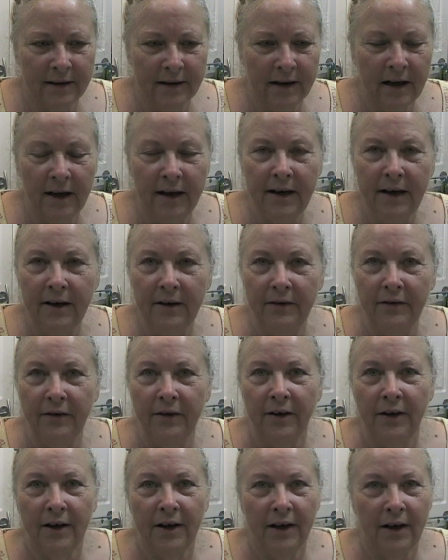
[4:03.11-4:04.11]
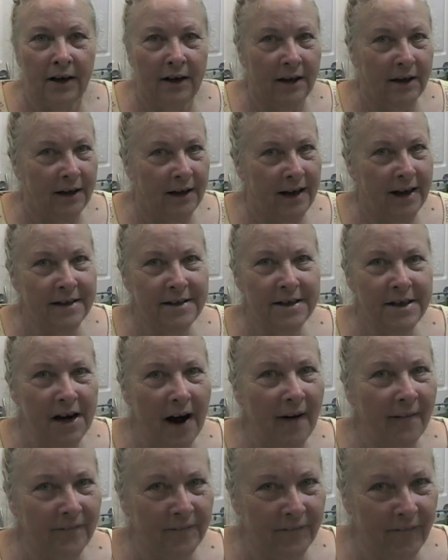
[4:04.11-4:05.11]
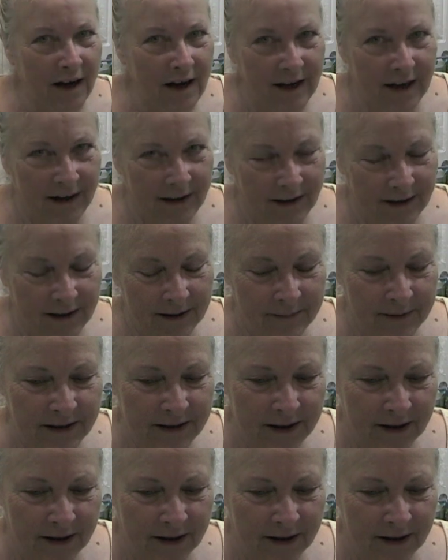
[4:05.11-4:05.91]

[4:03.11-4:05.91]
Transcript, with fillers: kind of, it's not fun, let me